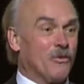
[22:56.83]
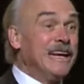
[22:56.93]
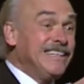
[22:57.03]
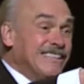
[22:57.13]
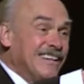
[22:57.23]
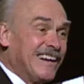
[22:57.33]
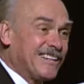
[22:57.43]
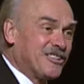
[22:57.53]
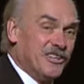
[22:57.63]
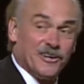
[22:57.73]
Wait till
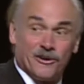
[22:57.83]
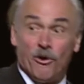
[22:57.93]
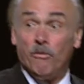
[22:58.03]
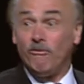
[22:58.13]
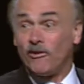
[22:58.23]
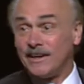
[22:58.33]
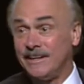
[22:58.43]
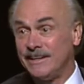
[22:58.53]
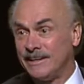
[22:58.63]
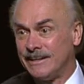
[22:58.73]
next year.
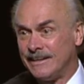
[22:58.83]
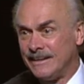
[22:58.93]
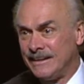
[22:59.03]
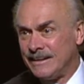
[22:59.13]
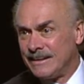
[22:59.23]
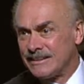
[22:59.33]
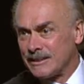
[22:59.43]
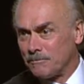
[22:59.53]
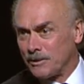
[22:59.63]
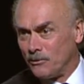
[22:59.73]
Hopefully,
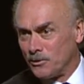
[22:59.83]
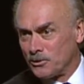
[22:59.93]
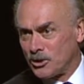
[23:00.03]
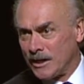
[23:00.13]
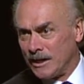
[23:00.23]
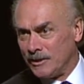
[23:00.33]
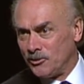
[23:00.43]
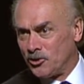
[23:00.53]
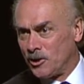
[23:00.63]
something will change.